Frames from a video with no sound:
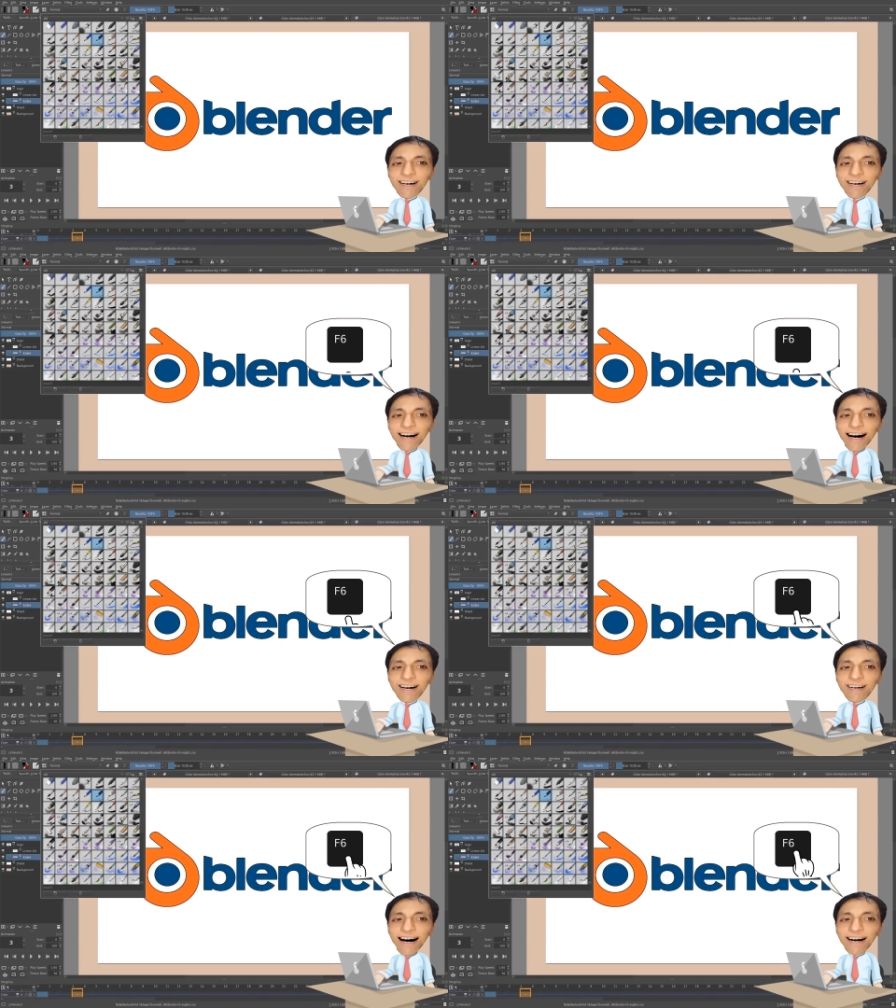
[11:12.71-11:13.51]
Hit
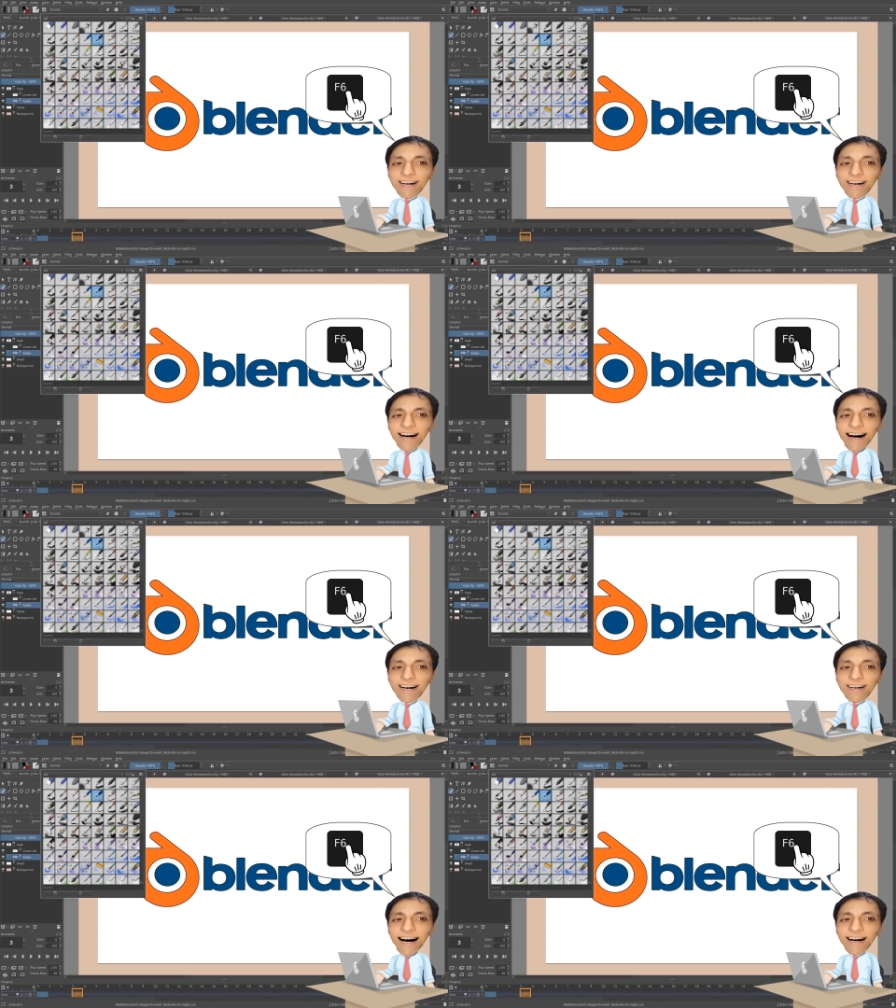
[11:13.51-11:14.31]
F6 to
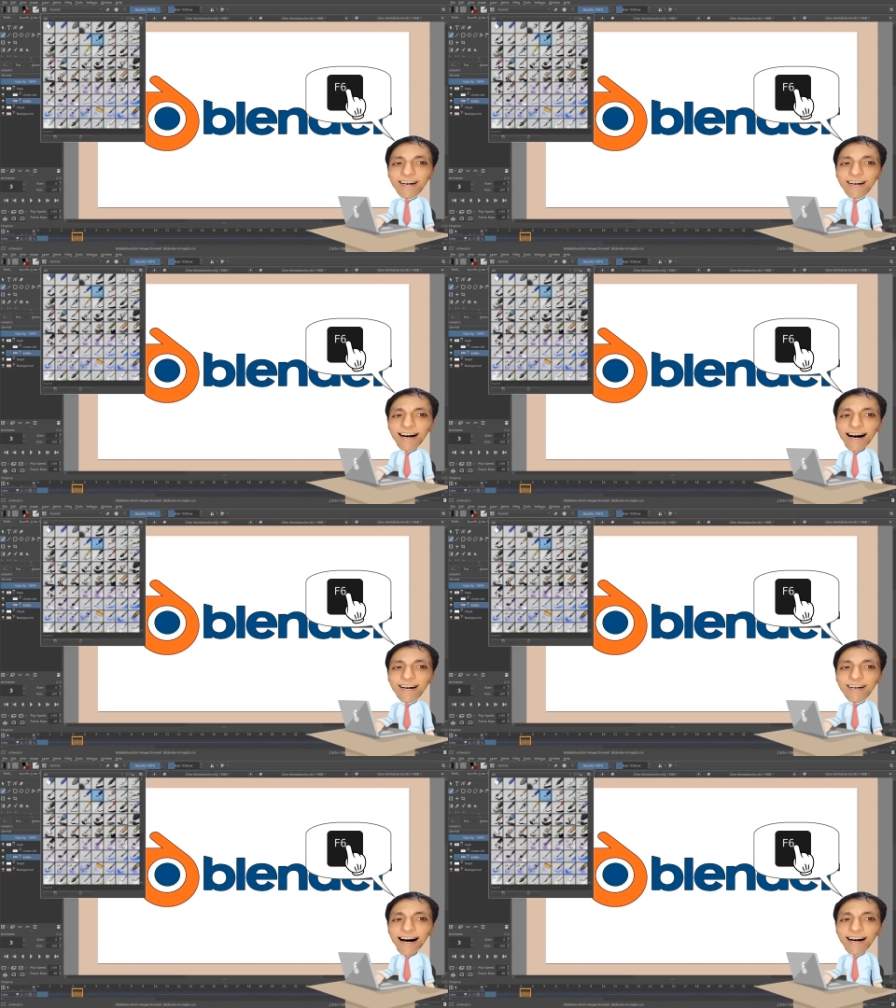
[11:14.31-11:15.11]
quickly bring the
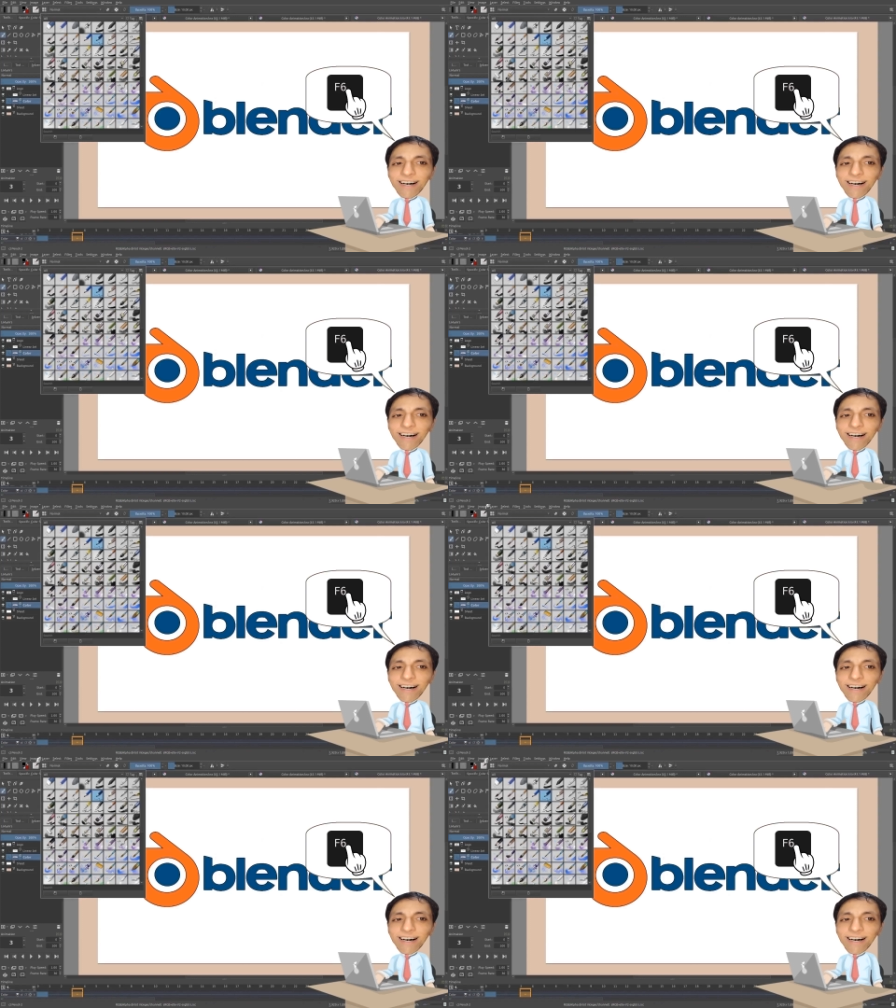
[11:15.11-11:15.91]
brush menu,
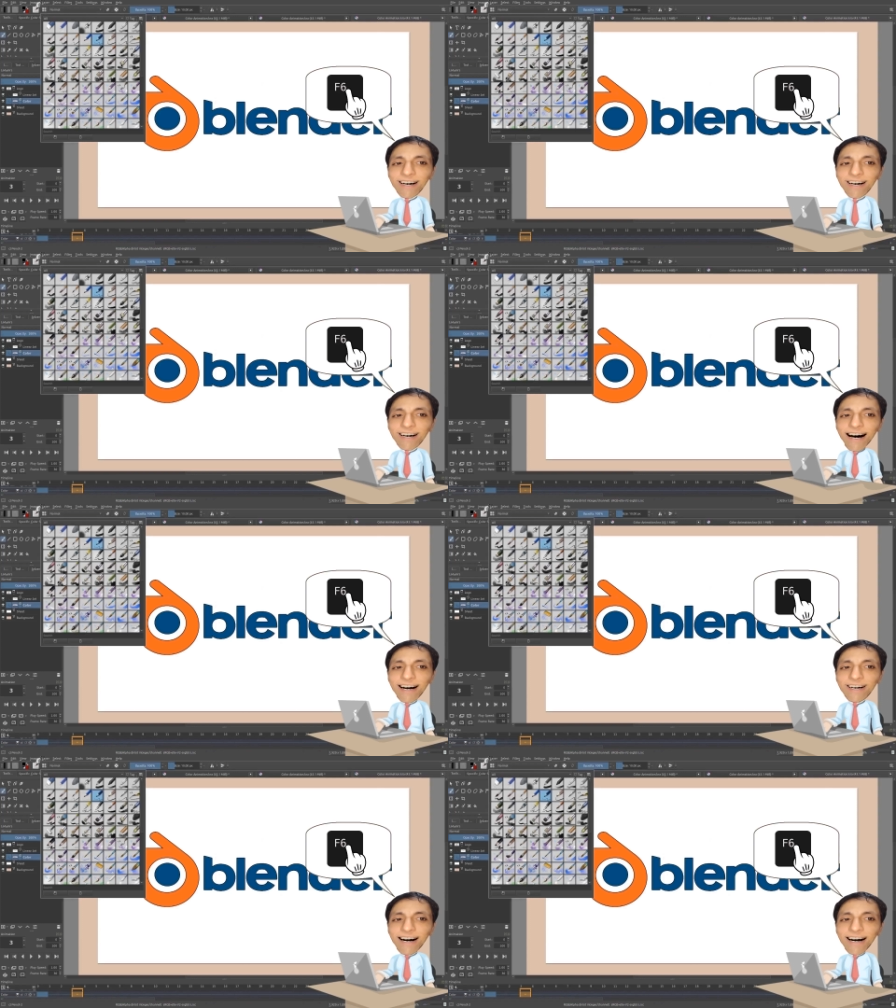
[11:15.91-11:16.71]
or
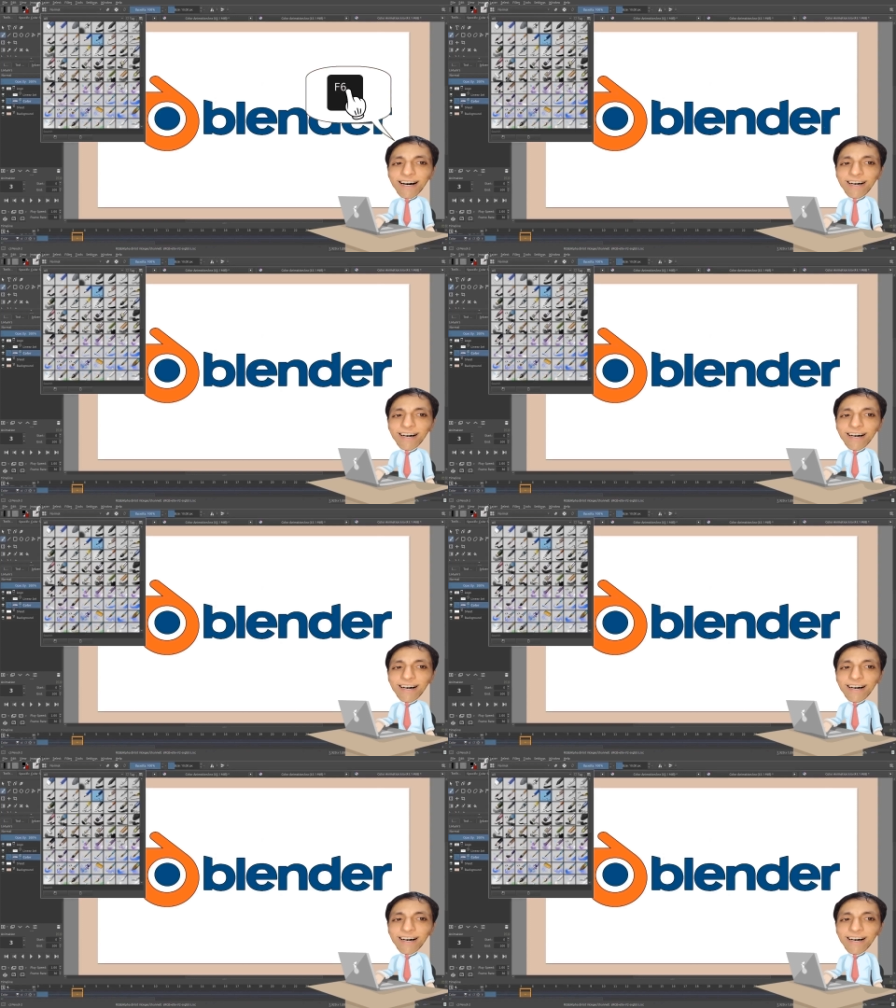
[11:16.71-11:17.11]
click here.